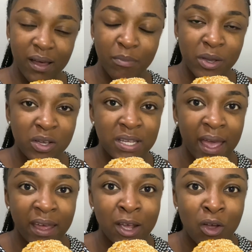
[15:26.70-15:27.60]
Because I
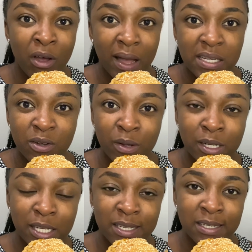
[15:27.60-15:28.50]
had a concussion when I
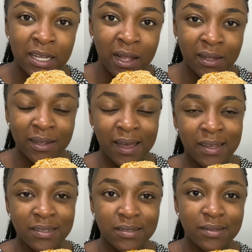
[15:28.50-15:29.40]
was a child,
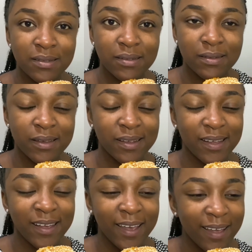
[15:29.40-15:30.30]
guys.
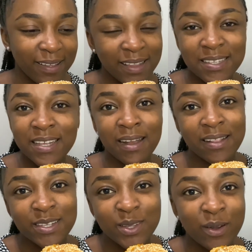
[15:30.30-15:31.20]
That's
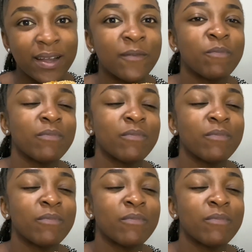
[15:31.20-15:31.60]
another story.